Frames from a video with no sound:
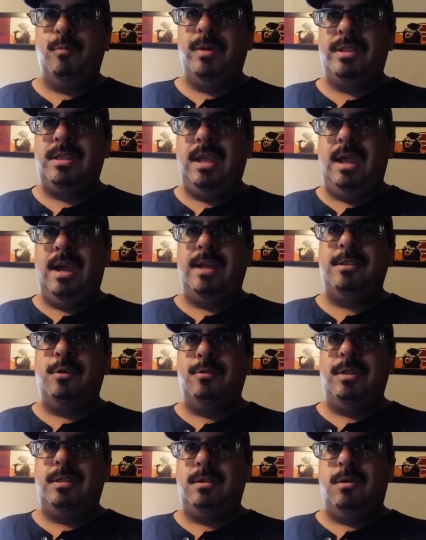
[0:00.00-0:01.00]
but I know
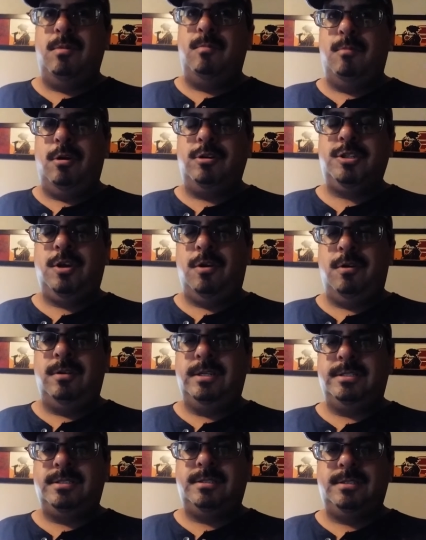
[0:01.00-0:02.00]
that they're martial
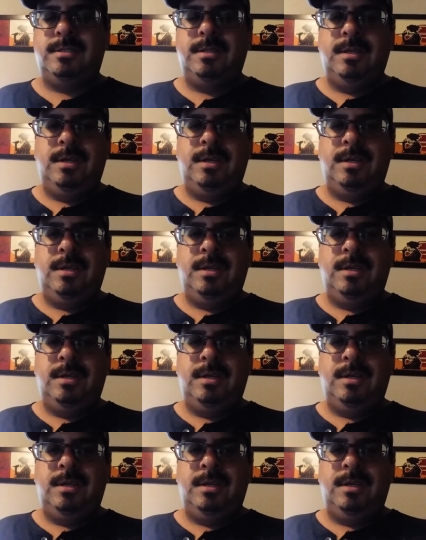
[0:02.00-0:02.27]
artists.